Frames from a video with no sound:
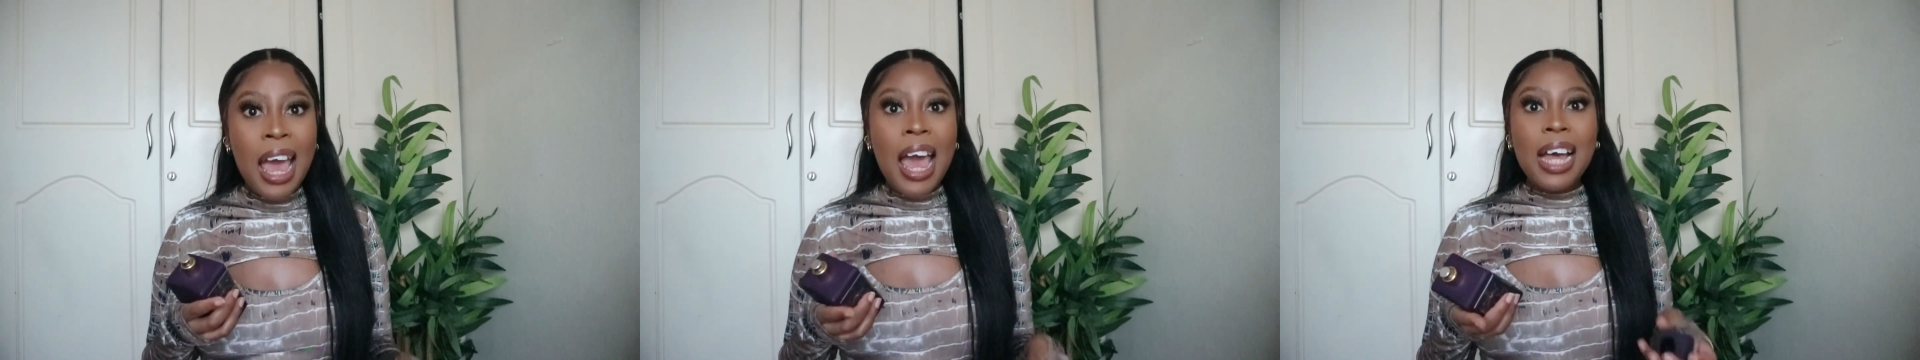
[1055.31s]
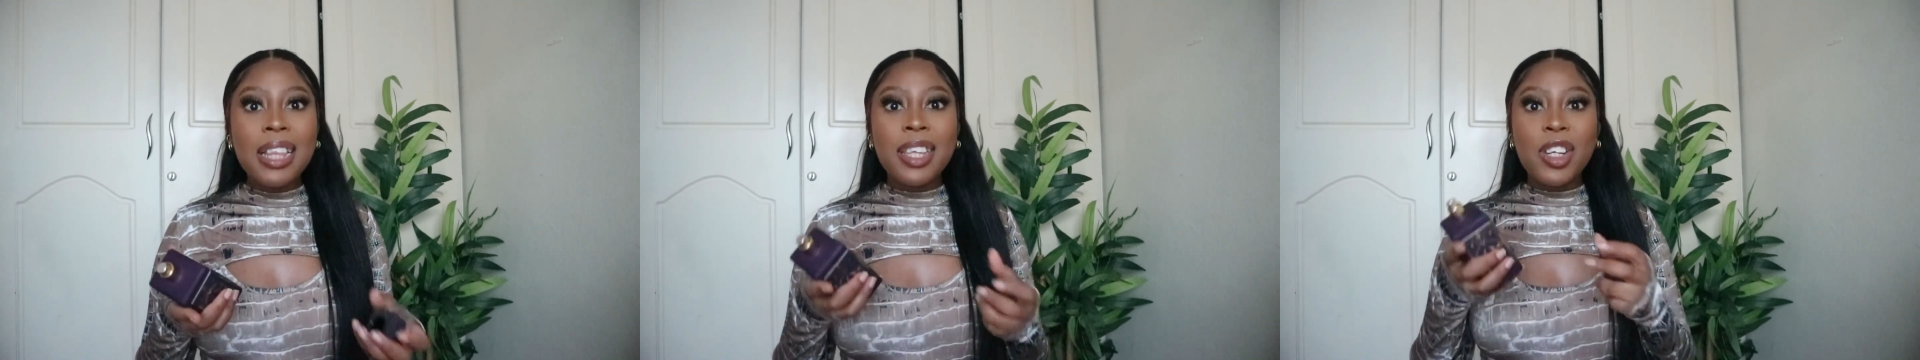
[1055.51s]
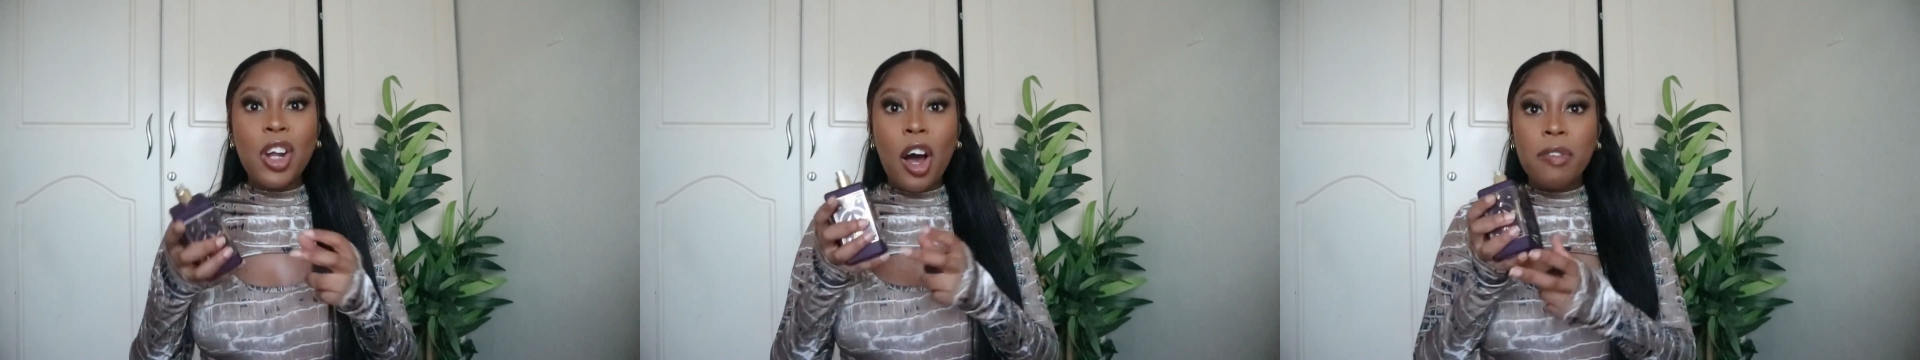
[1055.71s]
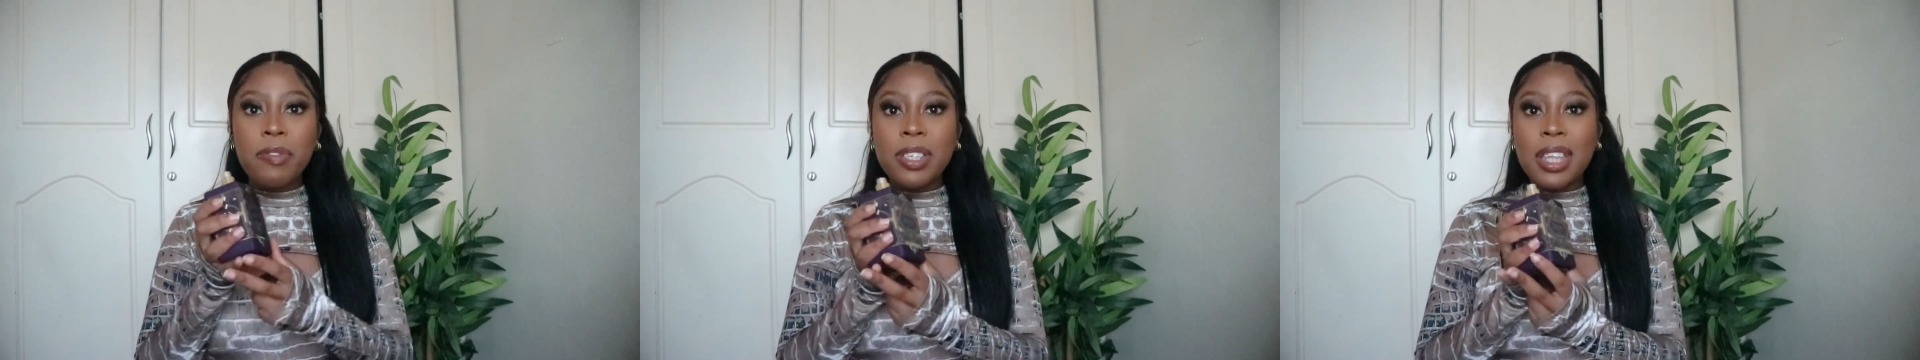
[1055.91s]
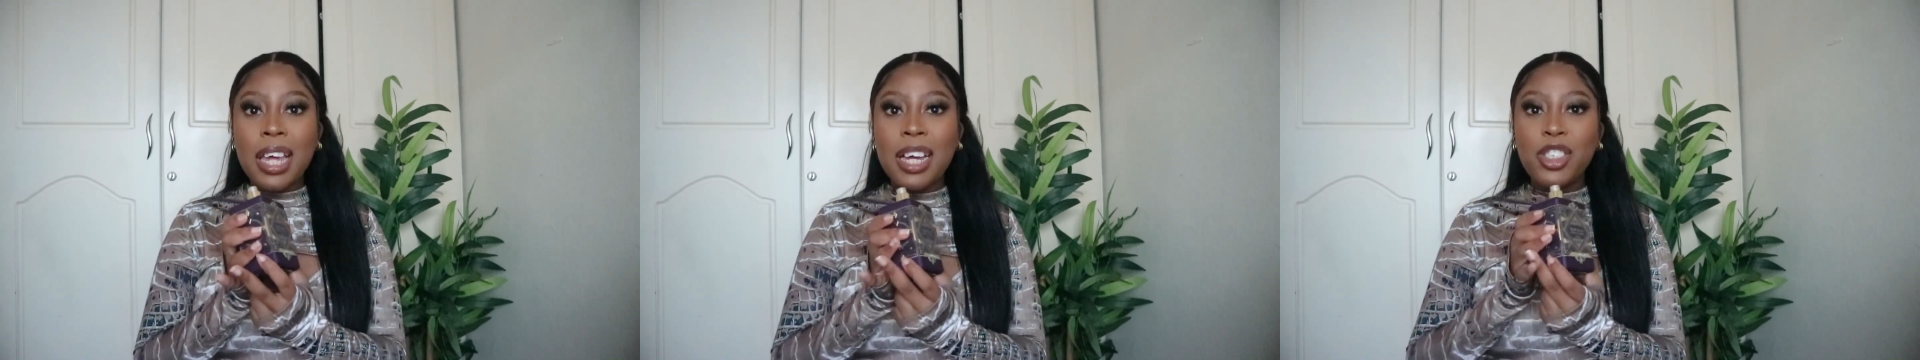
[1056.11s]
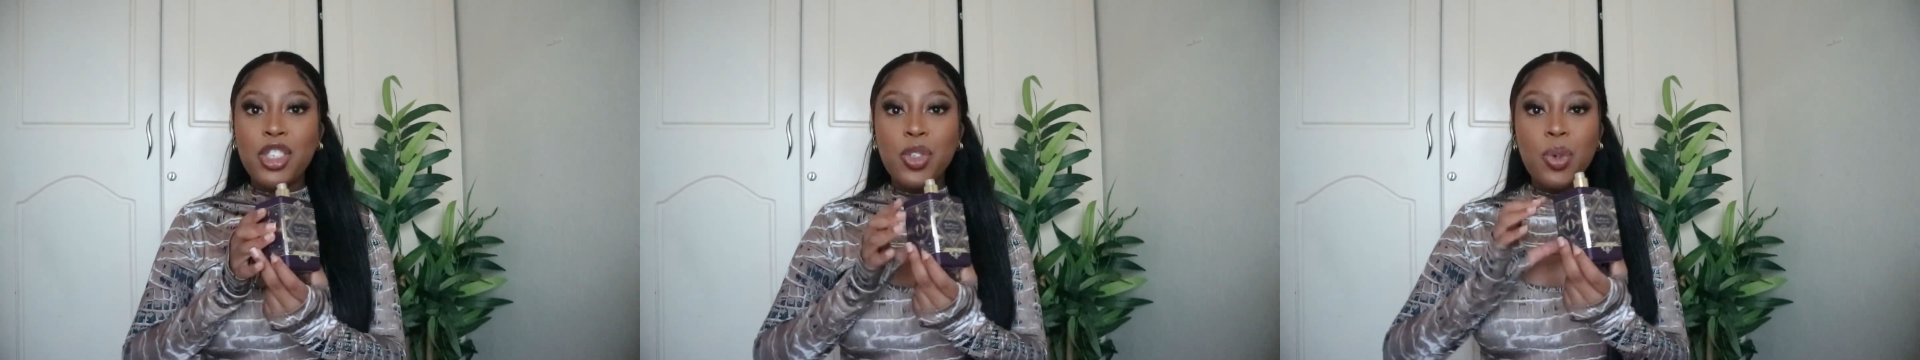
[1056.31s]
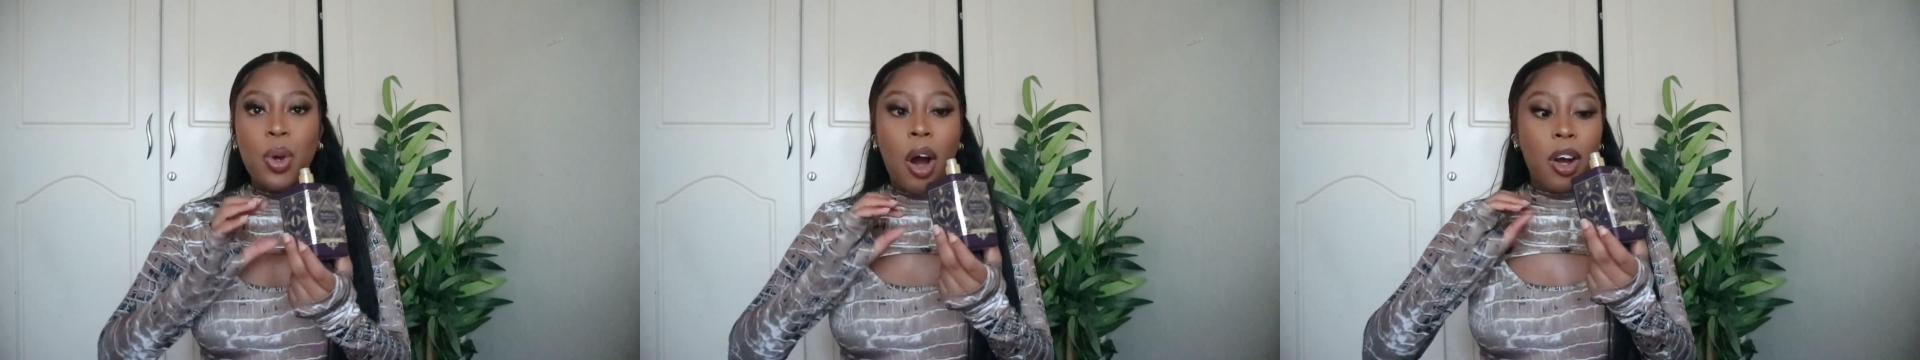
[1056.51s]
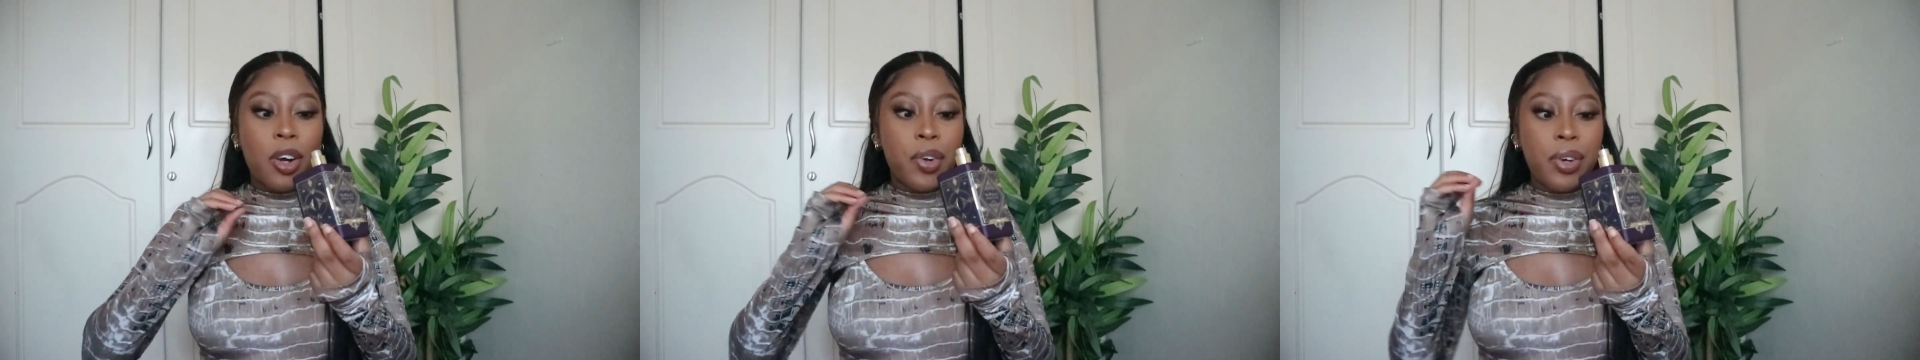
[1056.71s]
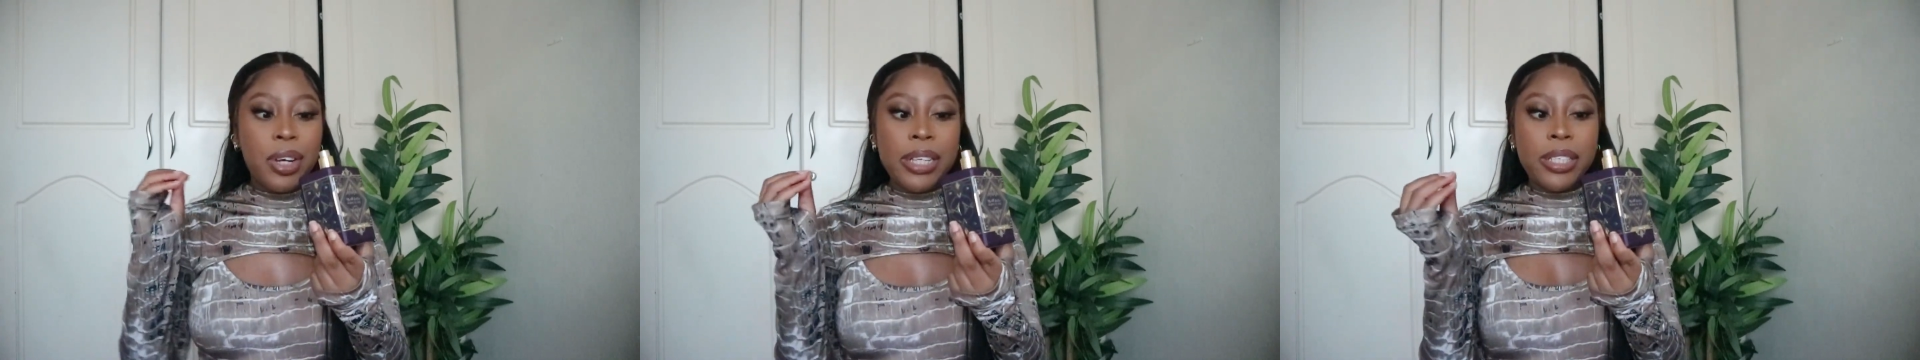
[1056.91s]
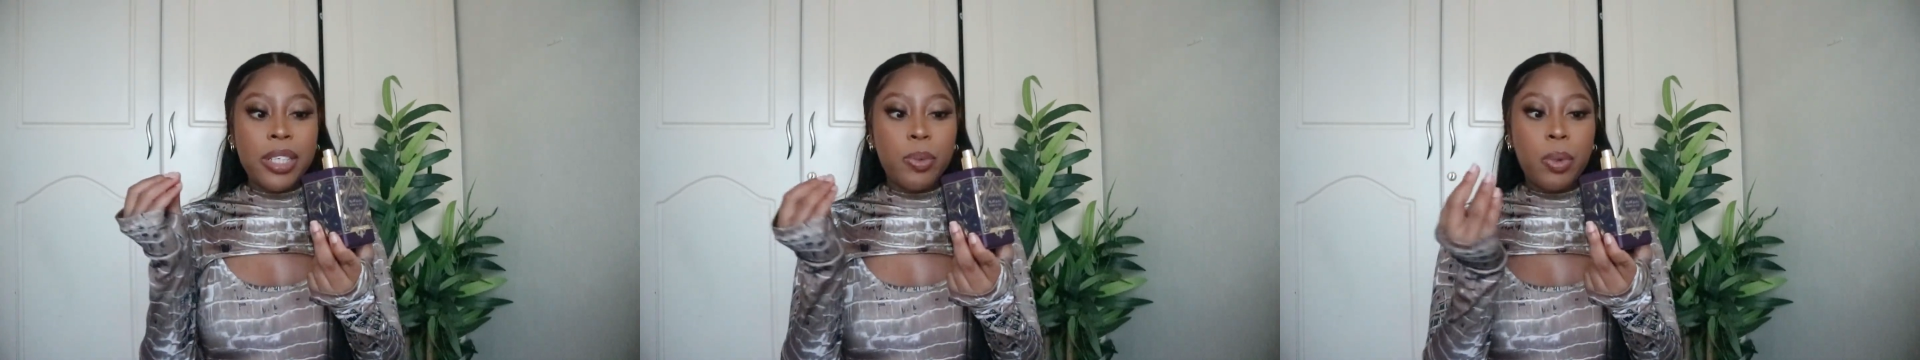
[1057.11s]
and then after that you are
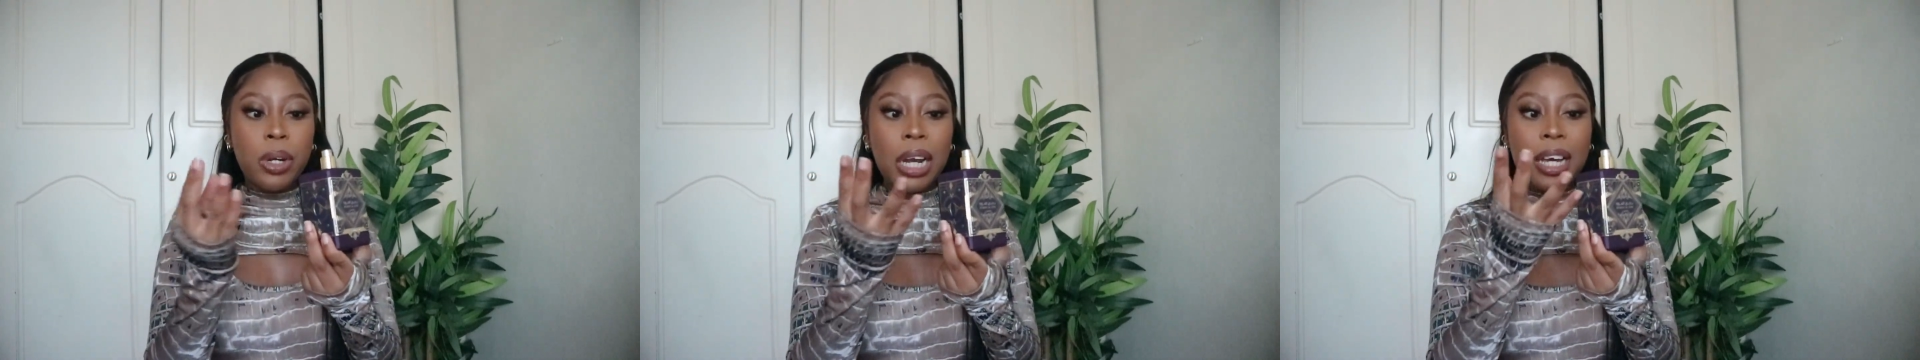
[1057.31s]
greeted with